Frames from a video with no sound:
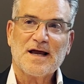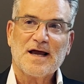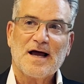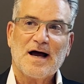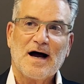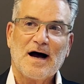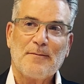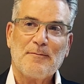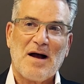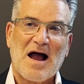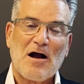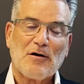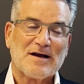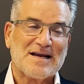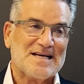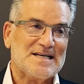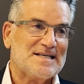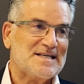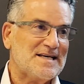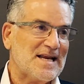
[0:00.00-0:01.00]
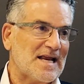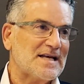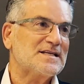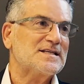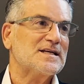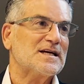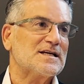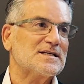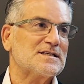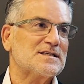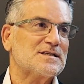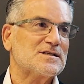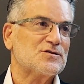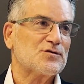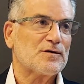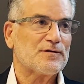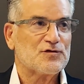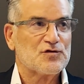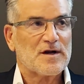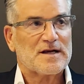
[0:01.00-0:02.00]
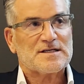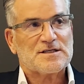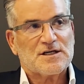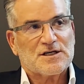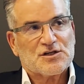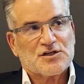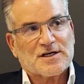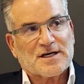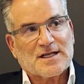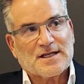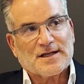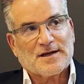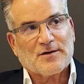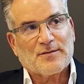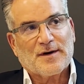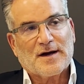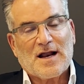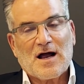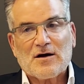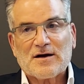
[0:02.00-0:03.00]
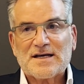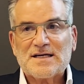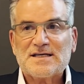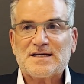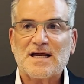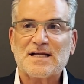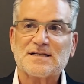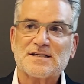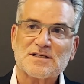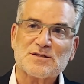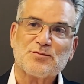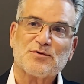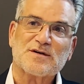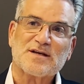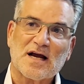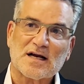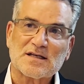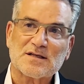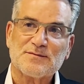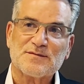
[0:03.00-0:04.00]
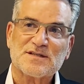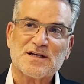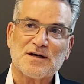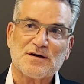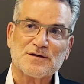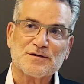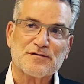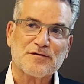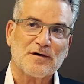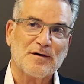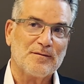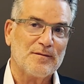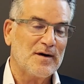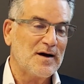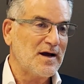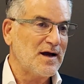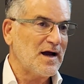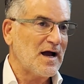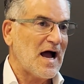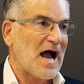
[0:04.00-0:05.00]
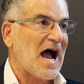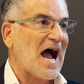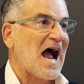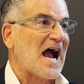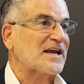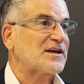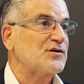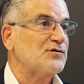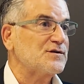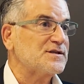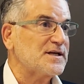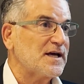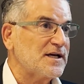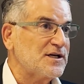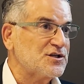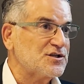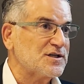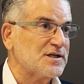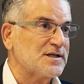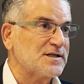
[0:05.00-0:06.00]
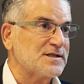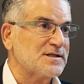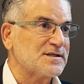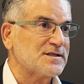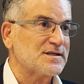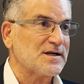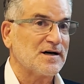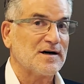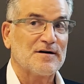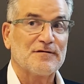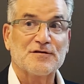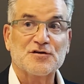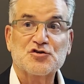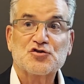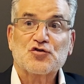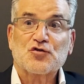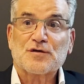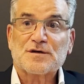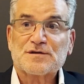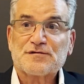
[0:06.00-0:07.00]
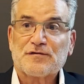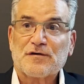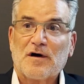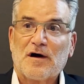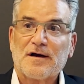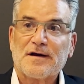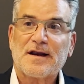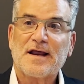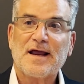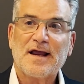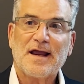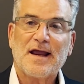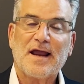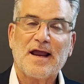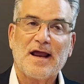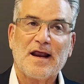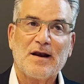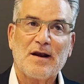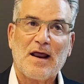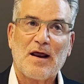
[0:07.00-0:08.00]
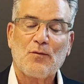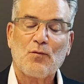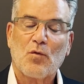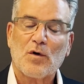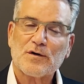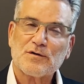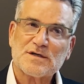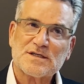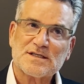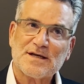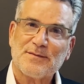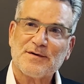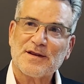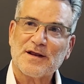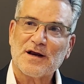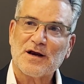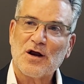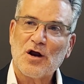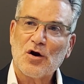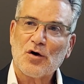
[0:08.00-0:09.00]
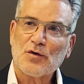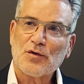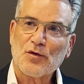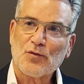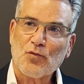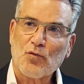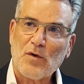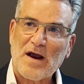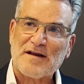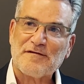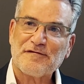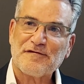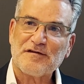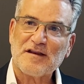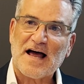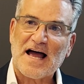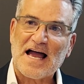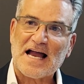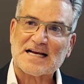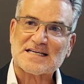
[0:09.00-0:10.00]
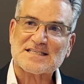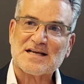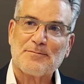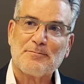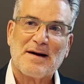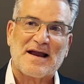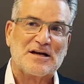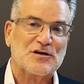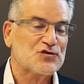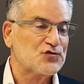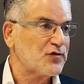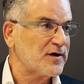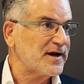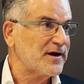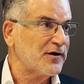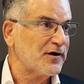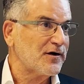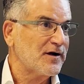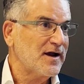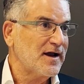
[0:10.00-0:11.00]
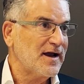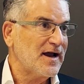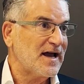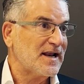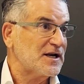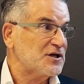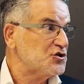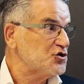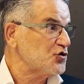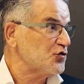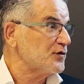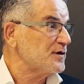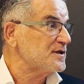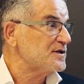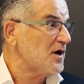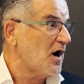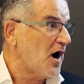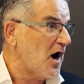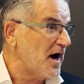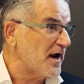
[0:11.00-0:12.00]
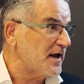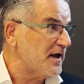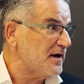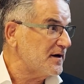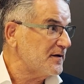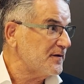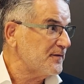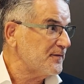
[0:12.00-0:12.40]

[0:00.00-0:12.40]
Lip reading: How can dentists, sort of transitioning a little bit, how can dentists protect themselves from accusations of insurance fraud? And what are some of the red flags that might trigger an insurance audit?